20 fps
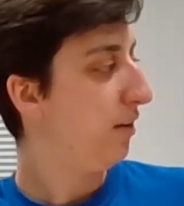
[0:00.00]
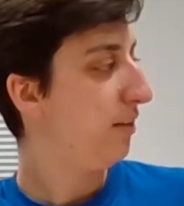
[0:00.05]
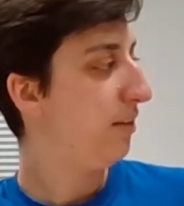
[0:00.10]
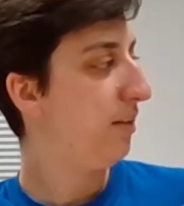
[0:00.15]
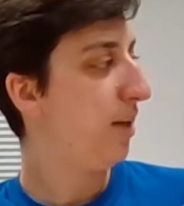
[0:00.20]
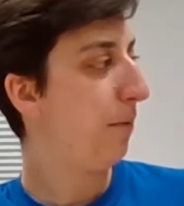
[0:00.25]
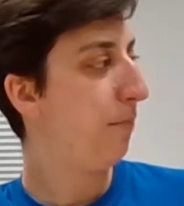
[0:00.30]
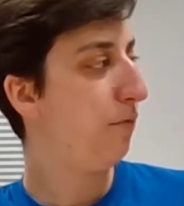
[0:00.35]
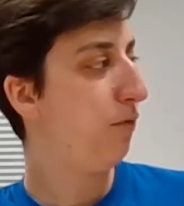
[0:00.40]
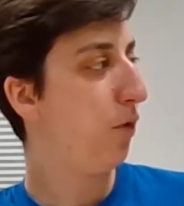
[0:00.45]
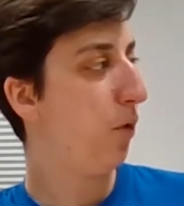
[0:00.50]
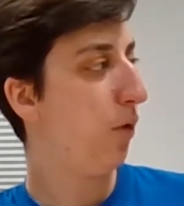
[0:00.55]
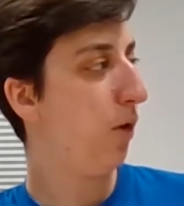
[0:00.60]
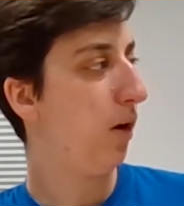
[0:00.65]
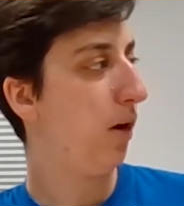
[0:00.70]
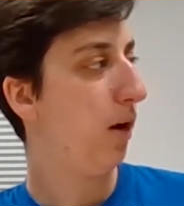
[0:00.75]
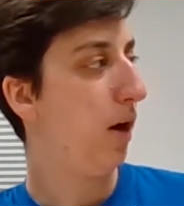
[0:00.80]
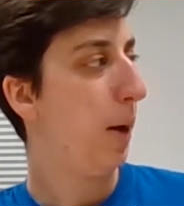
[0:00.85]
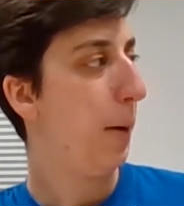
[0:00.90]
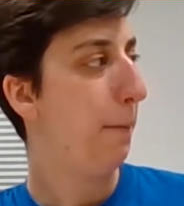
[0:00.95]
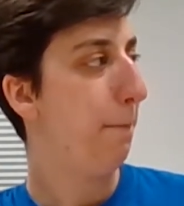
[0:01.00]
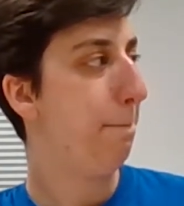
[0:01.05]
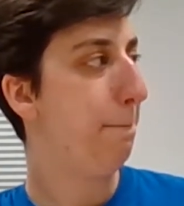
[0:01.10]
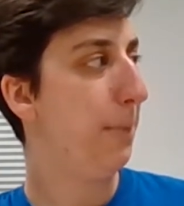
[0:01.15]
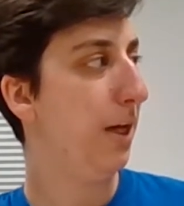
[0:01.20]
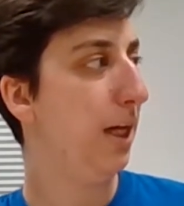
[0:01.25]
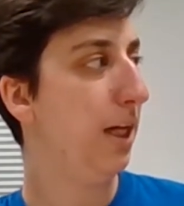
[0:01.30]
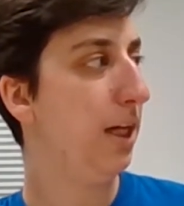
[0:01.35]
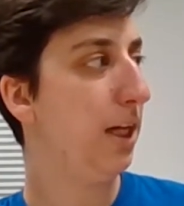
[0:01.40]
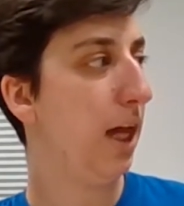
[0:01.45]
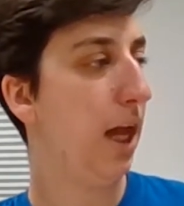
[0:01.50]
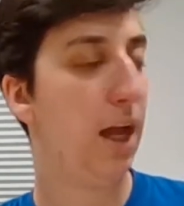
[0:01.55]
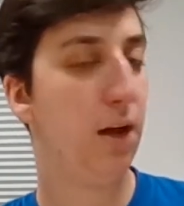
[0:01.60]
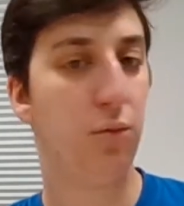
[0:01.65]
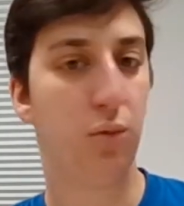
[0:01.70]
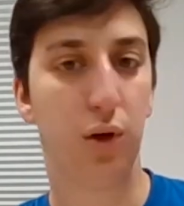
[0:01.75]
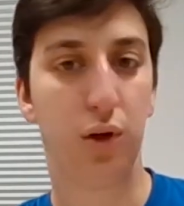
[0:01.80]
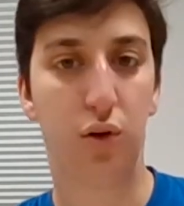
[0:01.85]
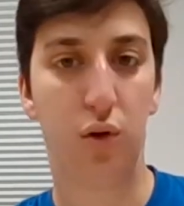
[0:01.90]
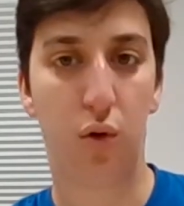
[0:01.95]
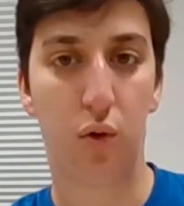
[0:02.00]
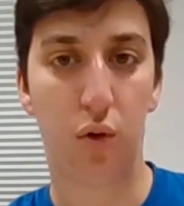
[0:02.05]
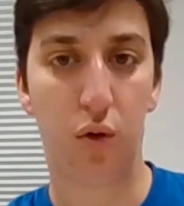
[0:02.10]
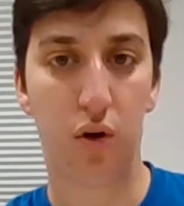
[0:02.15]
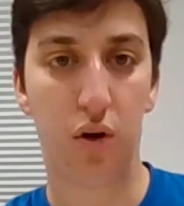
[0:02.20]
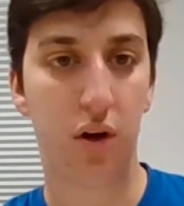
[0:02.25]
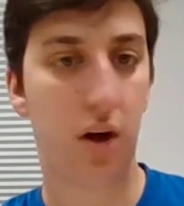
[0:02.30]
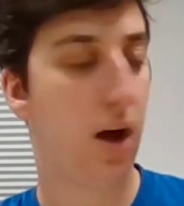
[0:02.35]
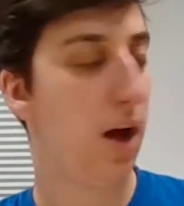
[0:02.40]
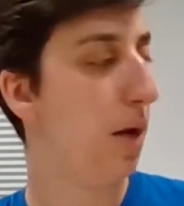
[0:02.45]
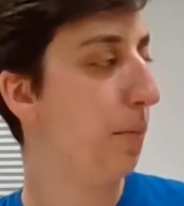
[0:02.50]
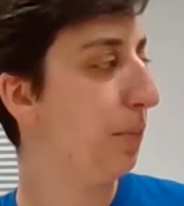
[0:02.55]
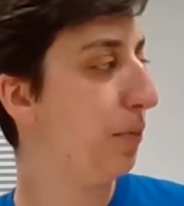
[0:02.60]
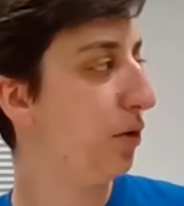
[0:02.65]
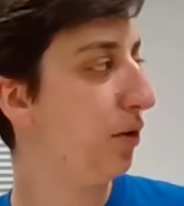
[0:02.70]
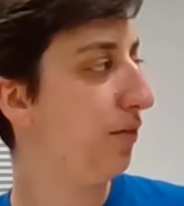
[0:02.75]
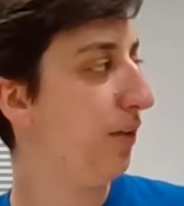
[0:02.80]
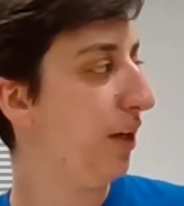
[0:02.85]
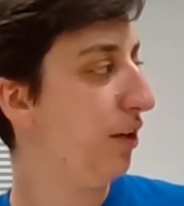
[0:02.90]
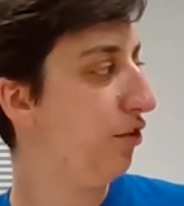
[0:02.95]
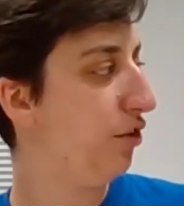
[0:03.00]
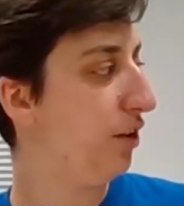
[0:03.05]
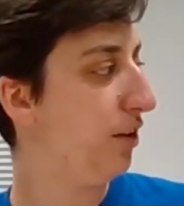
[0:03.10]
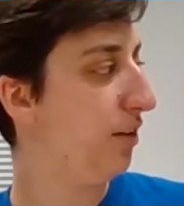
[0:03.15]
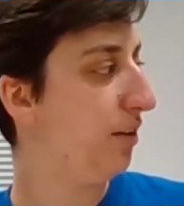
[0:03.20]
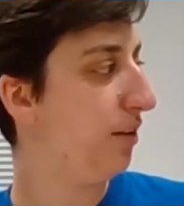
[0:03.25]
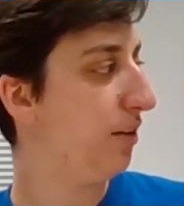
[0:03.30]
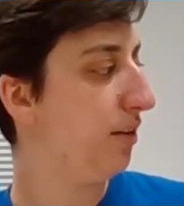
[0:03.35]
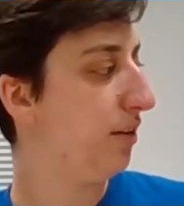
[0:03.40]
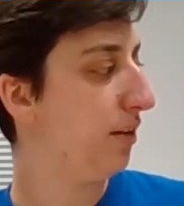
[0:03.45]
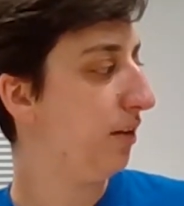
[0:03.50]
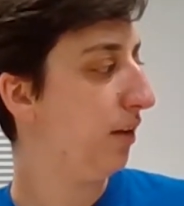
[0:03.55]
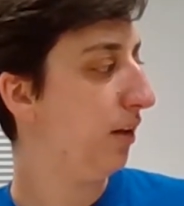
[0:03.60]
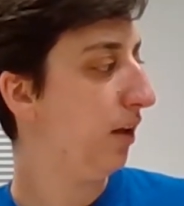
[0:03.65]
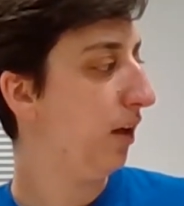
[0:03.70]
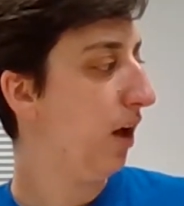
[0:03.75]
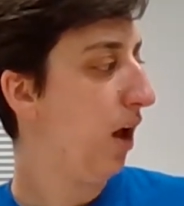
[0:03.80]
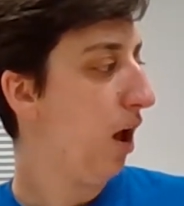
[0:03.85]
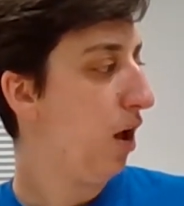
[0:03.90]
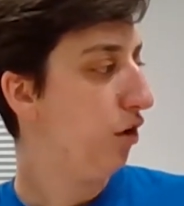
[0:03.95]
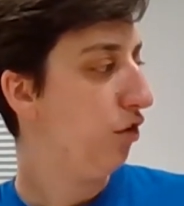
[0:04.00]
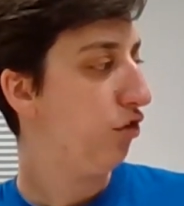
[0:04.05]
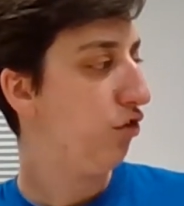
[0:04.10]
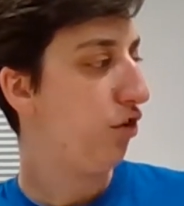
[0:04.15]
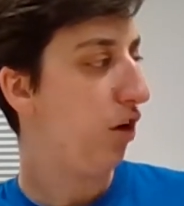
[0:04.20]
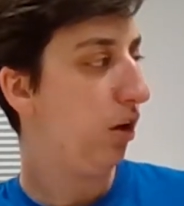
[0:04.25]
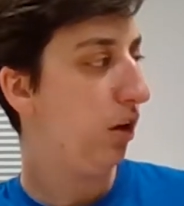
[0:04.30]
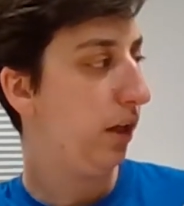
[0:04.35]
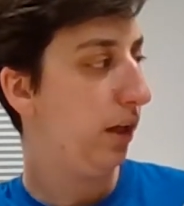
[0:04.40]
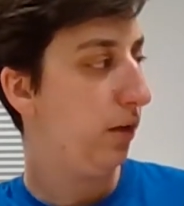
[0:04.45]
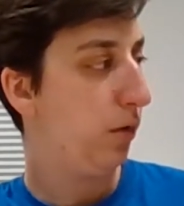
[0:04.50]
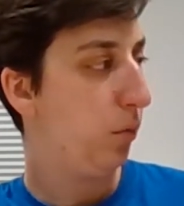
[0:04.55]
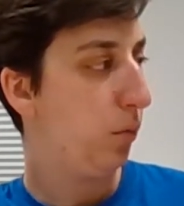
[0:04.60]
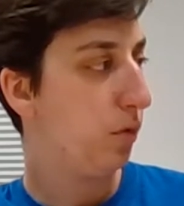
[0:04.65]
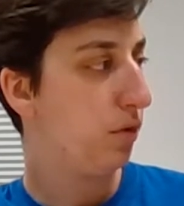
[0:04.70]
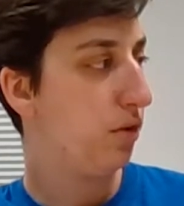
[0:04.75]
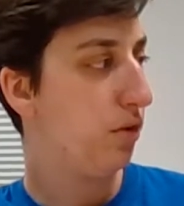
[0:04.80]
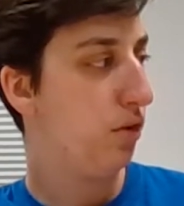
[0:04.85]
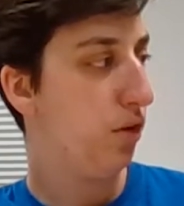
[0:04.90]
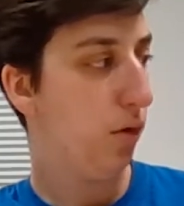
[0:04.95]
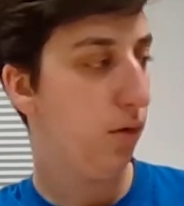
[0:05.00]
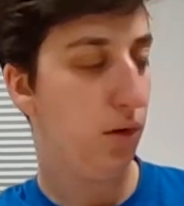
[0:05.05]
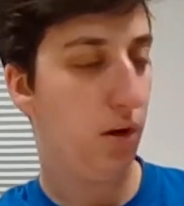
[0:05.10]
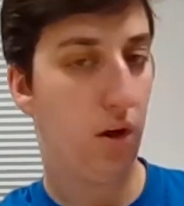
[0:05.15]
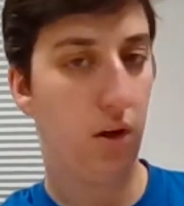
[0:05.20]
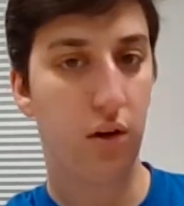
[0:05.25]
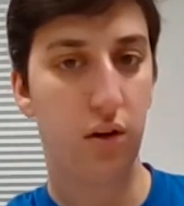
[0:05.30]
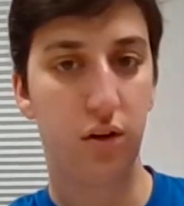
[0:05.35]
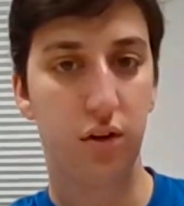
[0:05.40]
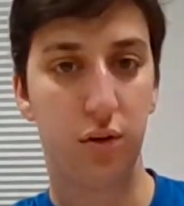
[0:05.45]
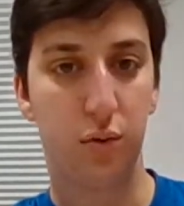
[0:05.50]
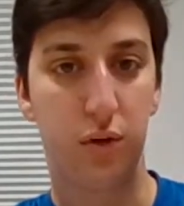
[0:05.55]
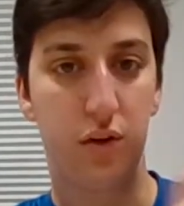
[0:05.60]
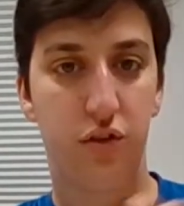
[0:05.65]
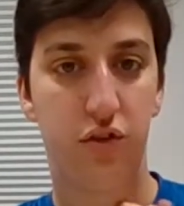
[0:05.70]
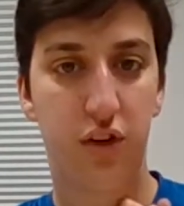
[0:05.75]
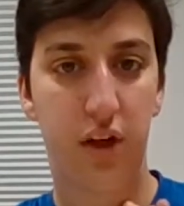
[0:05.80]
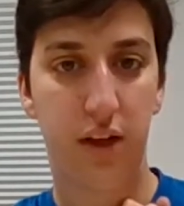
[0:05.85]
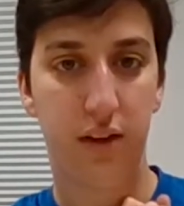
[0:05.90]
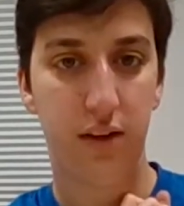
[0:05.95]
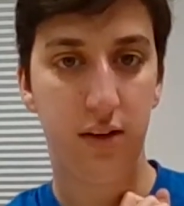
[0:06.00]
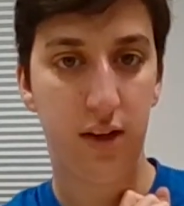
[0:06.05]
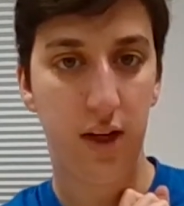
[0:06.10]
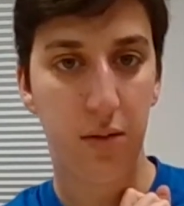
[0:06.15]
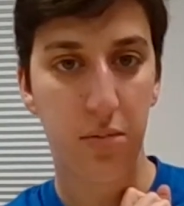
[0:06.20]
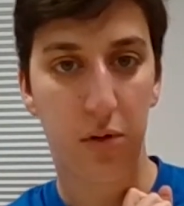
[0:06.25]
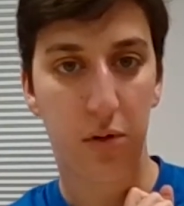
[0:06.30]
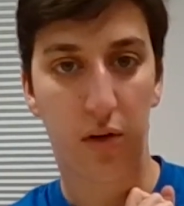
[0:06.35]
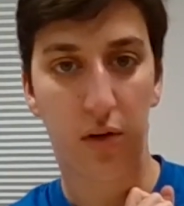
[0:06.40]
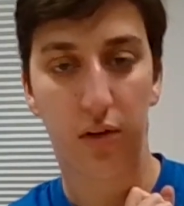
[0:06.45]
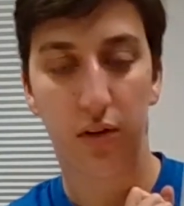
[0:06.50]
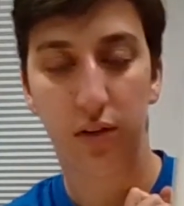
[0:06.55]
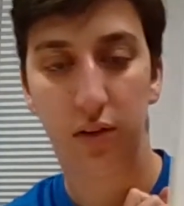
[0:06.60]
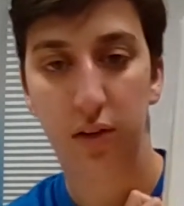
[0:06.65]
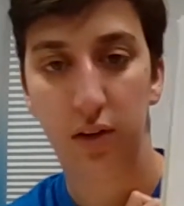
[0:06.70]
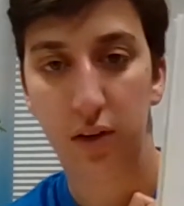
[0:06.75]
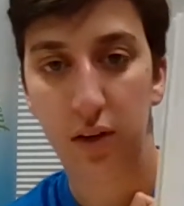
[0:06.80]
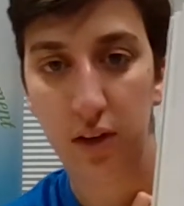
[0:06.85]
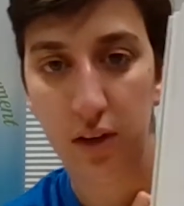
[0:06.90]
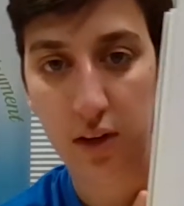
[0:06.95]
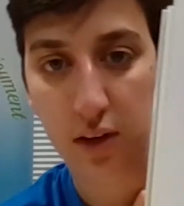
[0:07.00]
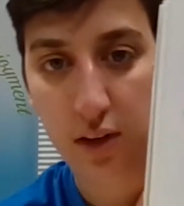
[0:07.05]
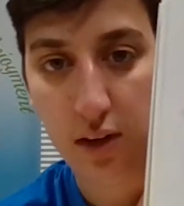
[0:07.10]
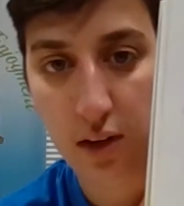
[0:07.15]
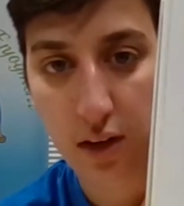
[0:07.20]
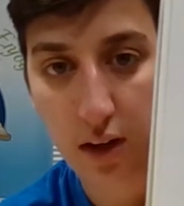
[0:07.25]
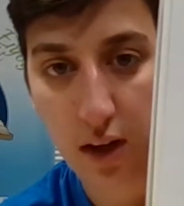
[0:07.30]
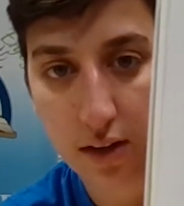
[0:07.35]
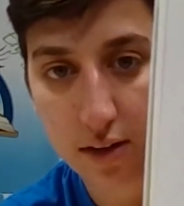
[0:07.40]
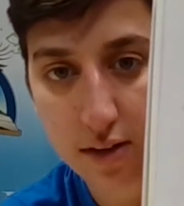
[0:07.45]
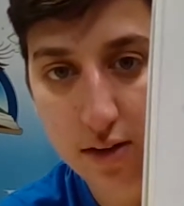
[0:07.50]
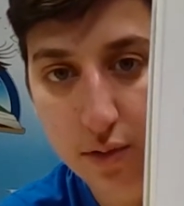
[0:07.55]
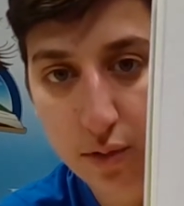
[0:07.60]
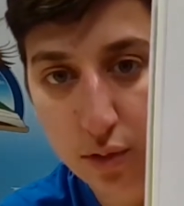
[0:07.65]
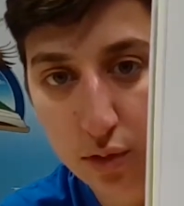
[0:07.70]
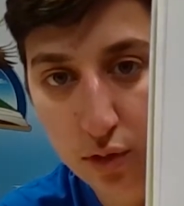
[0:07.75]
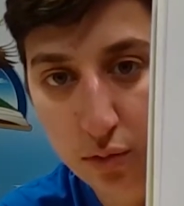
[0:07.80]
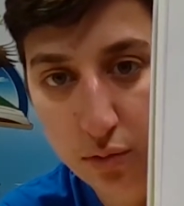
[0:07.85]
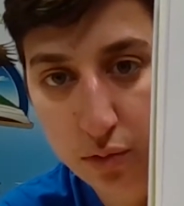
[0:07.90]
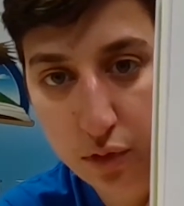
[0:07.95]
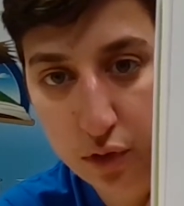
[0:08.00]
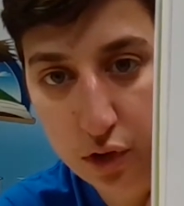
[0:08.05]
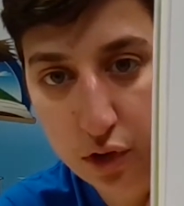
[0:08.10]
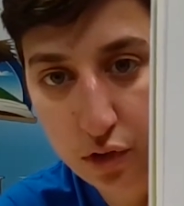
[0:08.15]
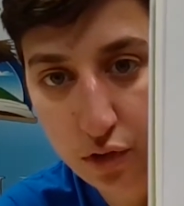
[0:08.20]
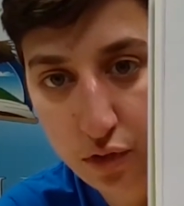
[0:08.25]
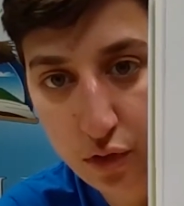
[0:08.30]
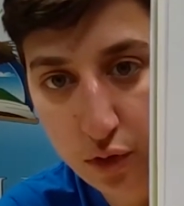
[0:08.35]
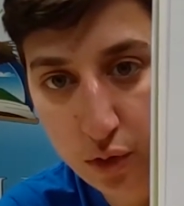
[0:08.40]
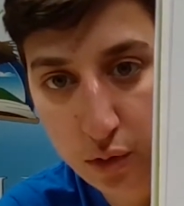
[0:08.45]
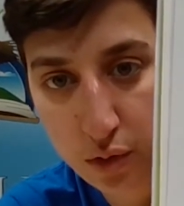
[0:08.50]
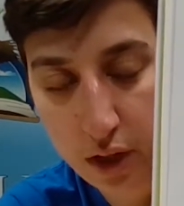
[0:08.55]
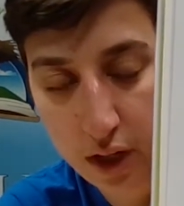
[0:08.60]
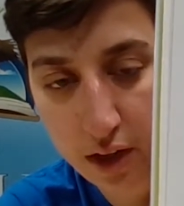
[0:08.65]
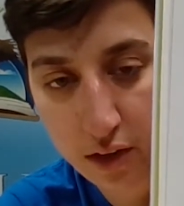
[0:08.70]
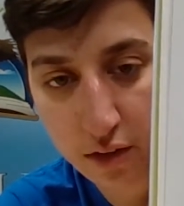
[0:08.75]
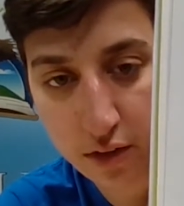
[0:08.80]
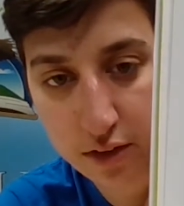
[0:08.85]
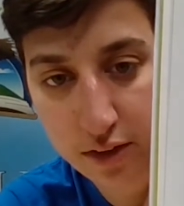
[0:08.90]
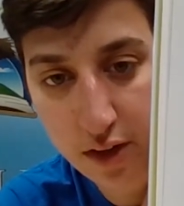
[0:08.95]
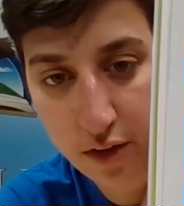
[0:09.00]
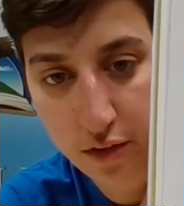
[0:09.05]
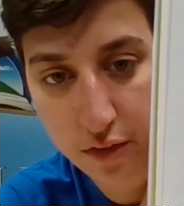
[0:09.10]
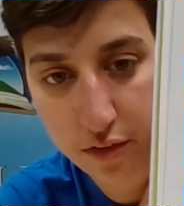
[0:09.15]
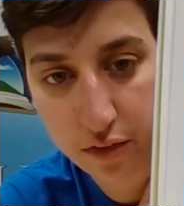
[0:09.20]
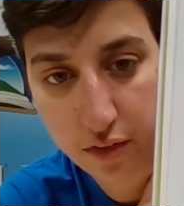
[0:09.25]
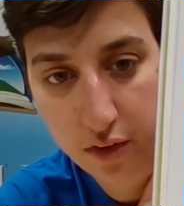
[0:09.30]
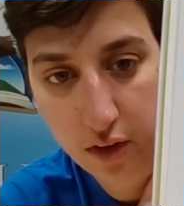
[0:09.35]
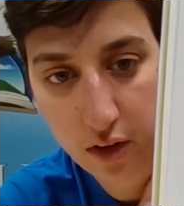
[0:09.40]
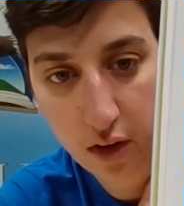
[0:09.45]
Step 4, make and record observations. Charlotte was no longer squished at the table. Lots of room for her food and herself.